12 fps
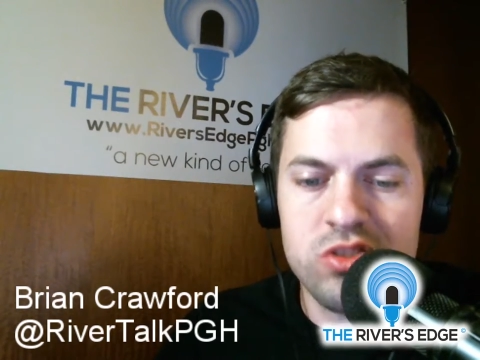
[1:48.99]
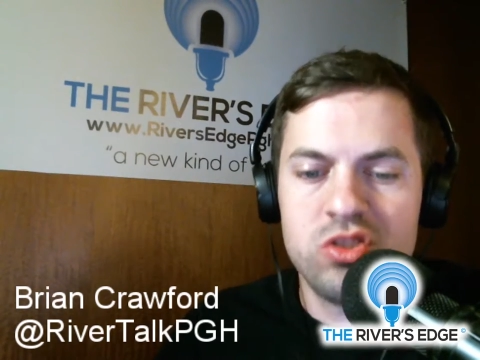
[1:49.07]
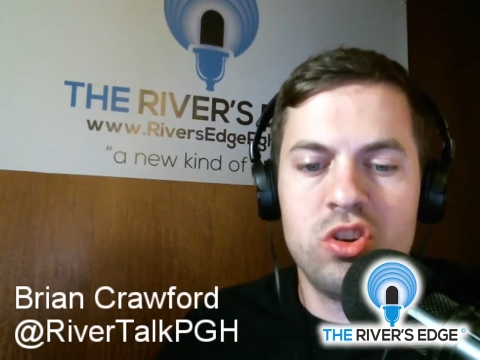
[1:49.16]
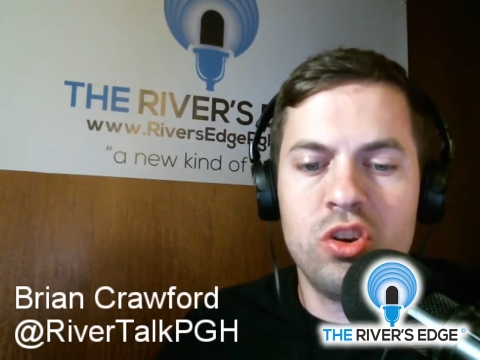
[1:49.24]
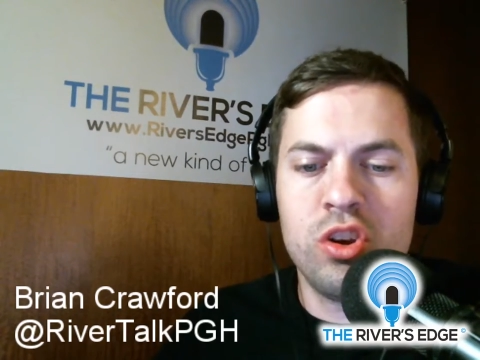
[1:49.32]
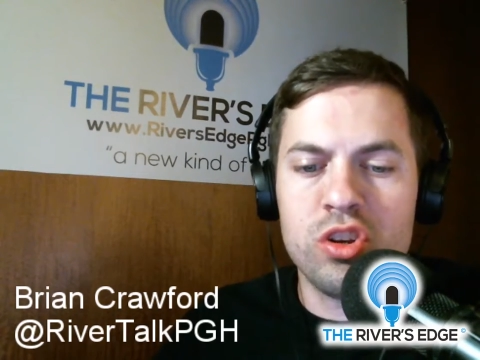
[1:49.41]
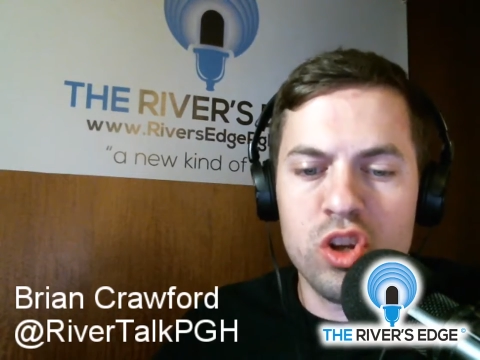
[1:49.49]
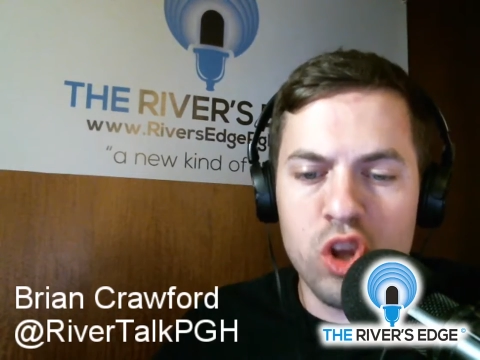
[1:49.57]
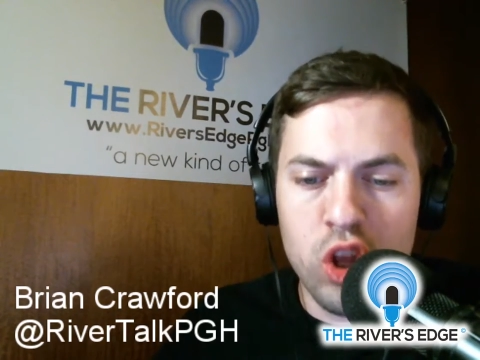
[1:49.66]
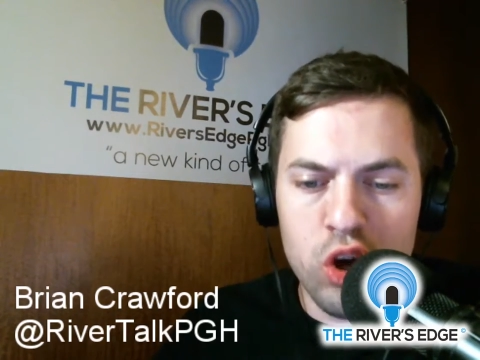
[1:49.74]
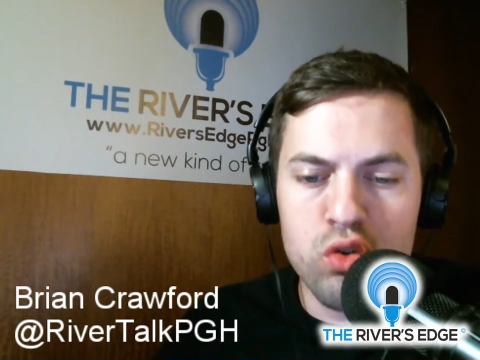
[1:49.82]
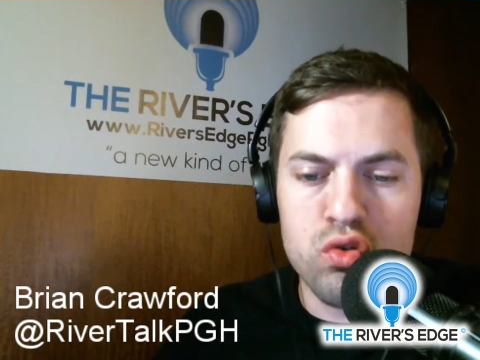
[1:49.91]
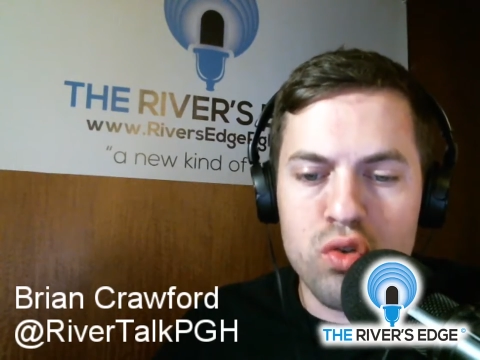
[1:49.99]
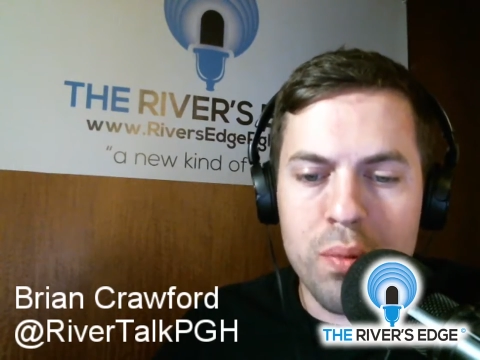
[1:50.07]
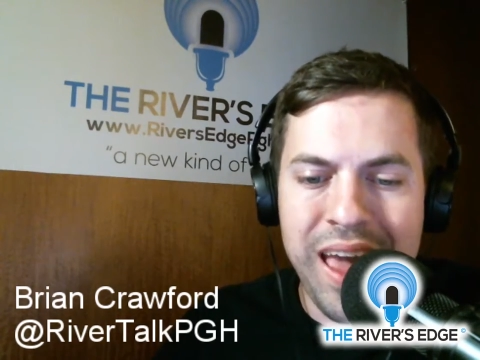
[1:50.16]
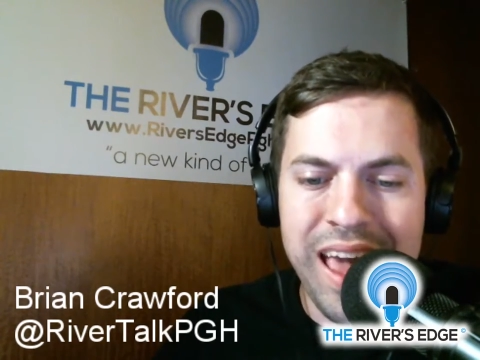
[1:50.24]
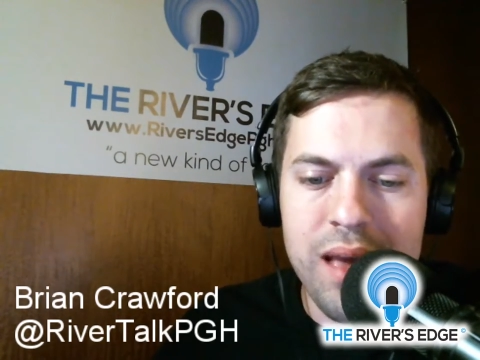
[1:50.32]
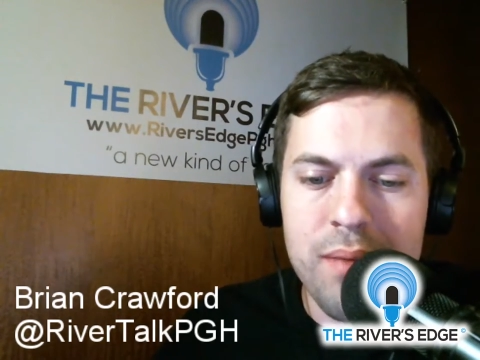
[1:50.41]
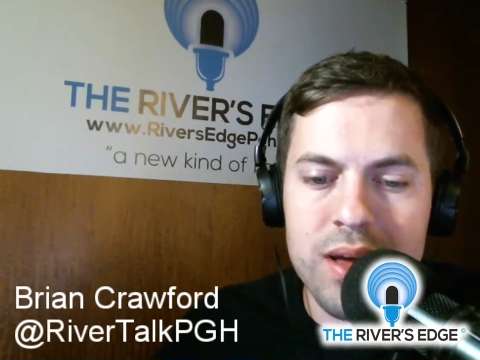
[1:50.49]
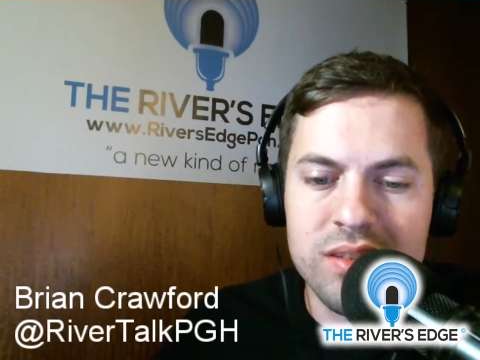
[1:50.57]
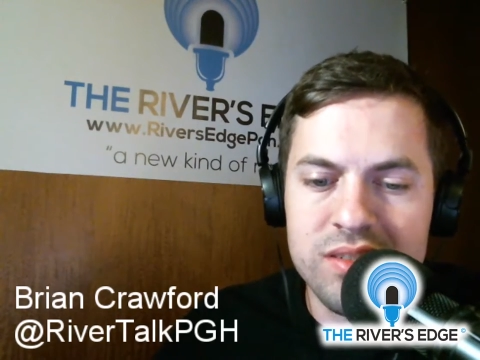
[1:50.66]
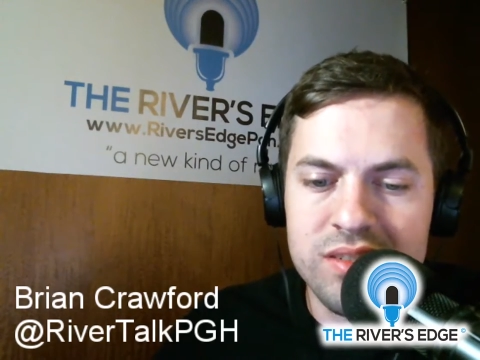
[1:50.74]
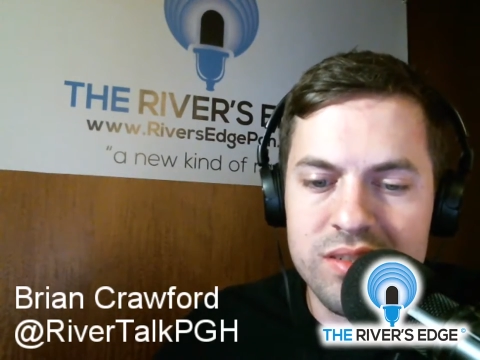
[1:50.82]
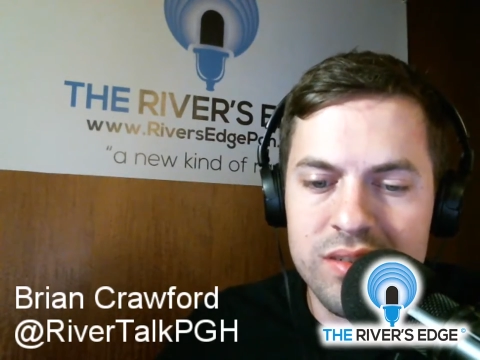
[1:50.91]
student loan
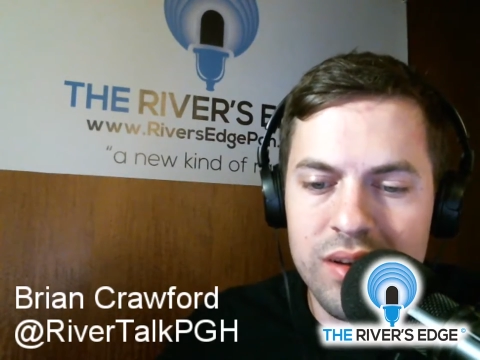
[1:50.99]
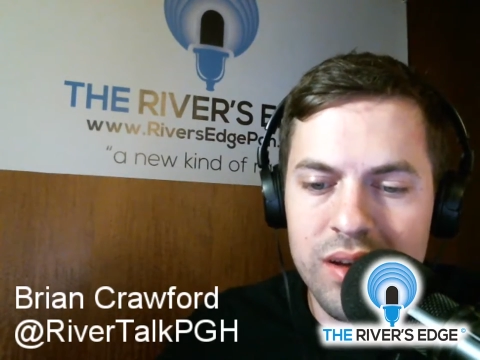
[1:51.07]
repayments